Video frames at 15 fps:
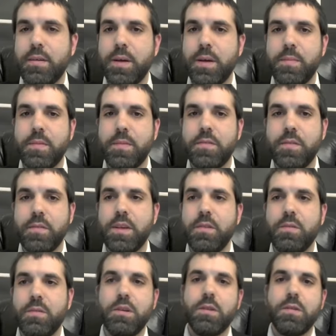um, so that
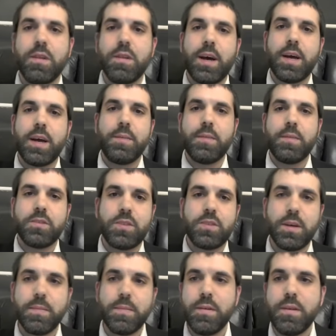you'll know that I am
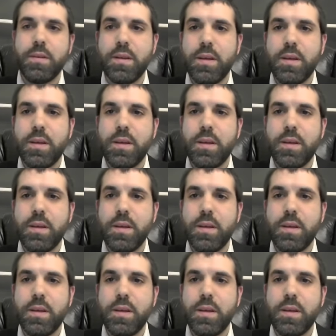Hashem.